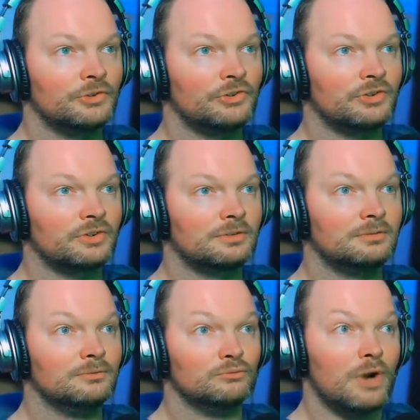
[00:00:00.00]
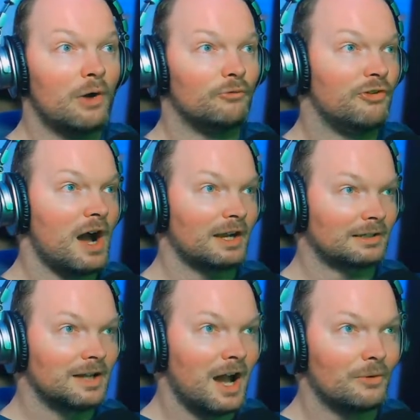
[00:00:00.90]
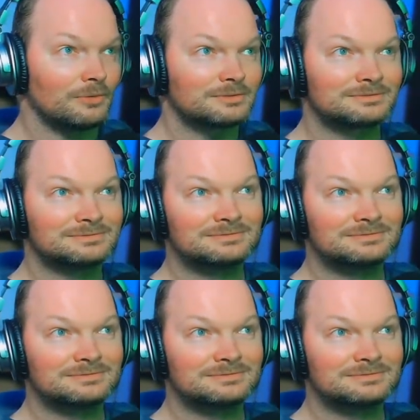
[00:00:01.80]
shit, oh fuck, oh shit, oh fuck, fuck, oh, fuck! Oh no. oh shuck!